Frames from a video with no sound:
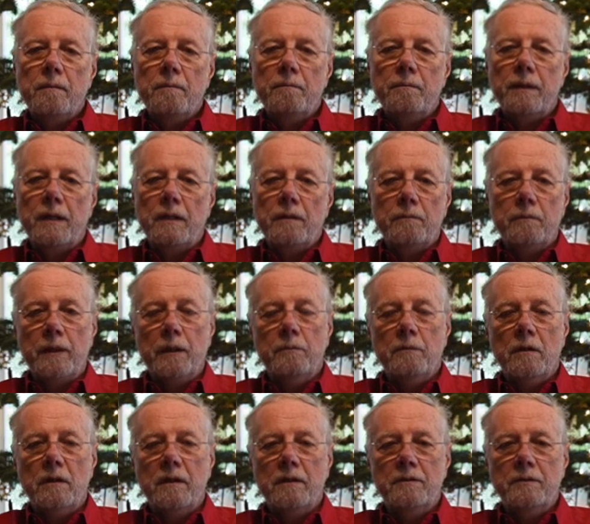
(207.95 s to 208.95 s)
But we
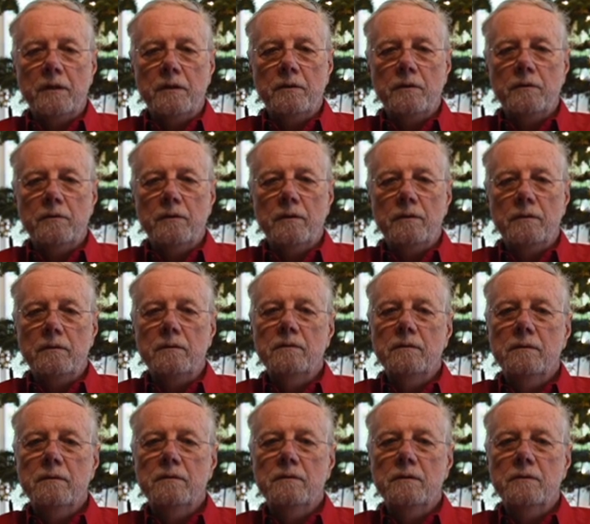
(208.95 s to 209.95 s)
will continue to
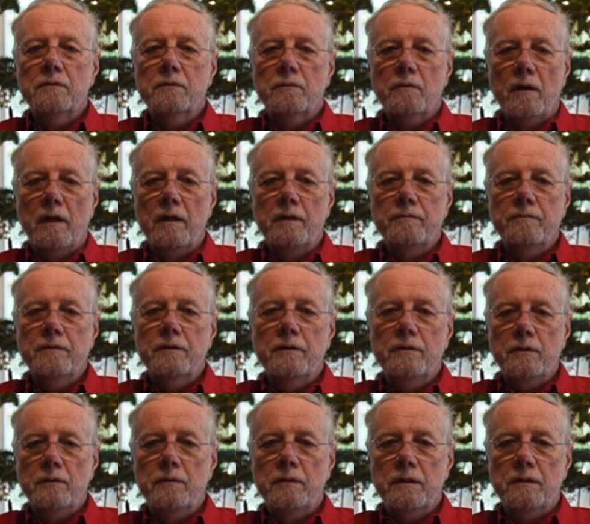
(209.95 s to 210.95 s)
strive to
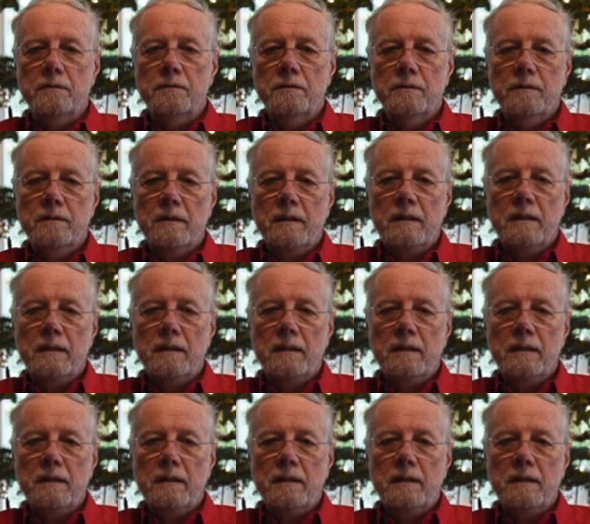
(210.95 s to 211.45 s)
do this.